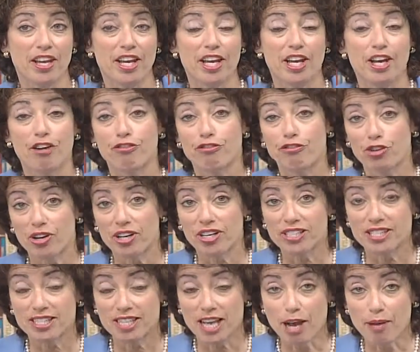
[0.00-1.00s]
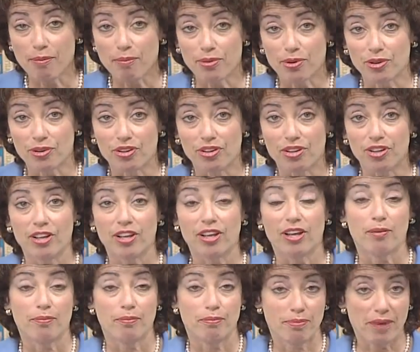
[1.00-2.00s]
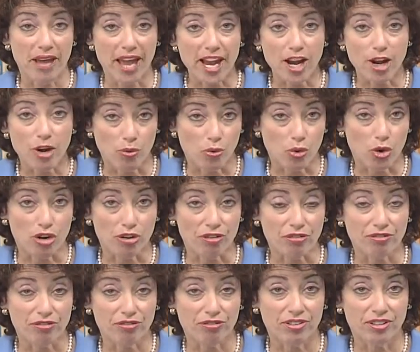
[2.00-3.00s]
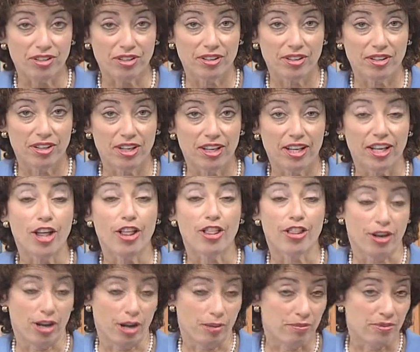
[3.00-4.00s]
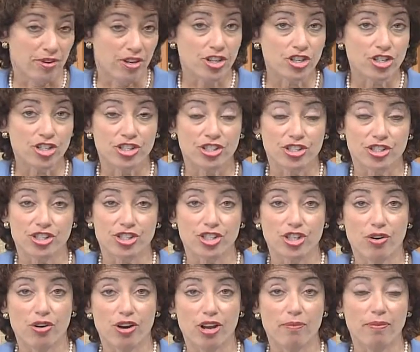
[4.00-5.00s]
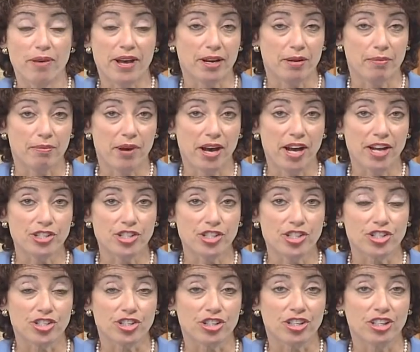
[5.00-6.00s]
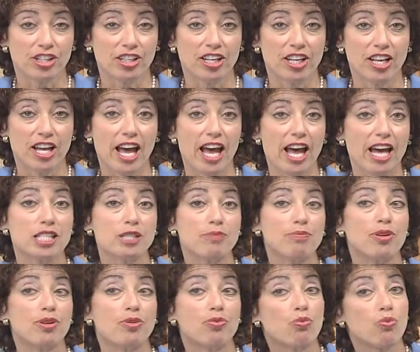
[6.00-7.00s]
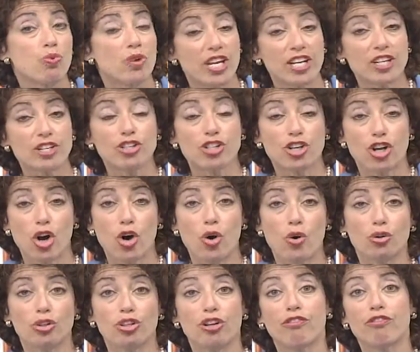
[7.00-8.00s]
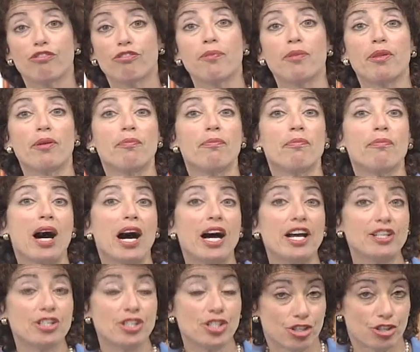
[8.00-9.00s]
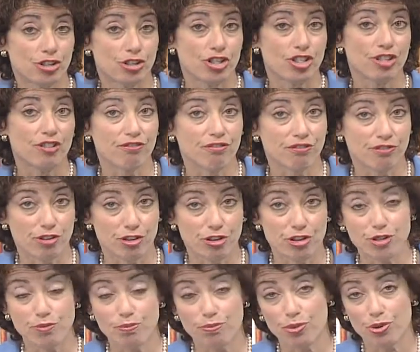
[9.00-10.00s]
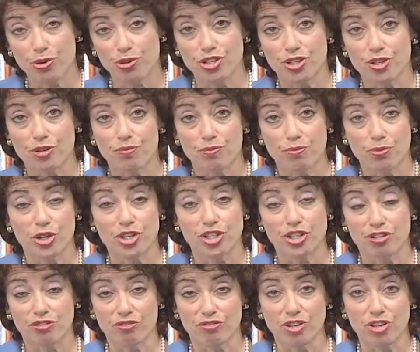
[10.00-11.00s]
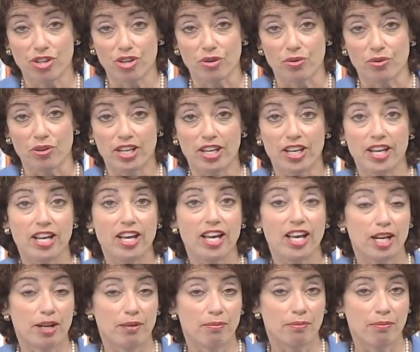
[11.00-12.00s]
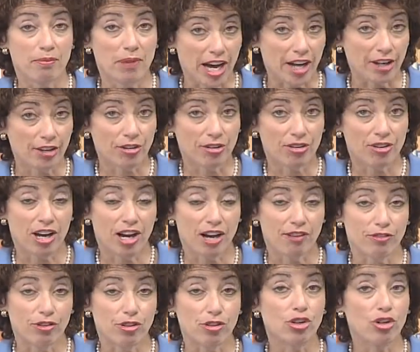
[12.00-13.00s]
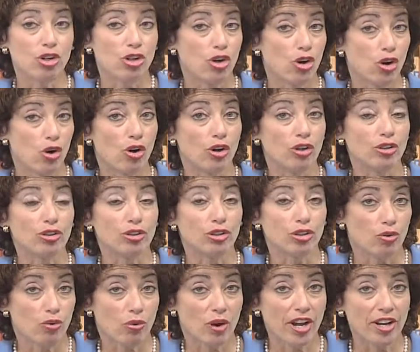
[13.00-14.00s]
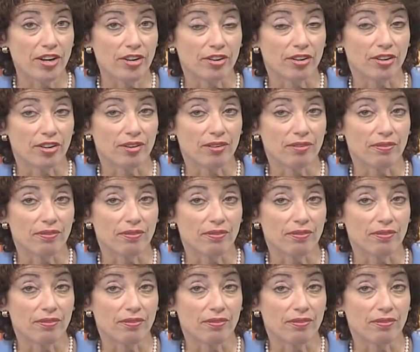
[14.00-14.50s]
For example, Beowulf, an omniscient story about a monster, has been retold from the monster's first-person point of view in a modern novel called Grendel.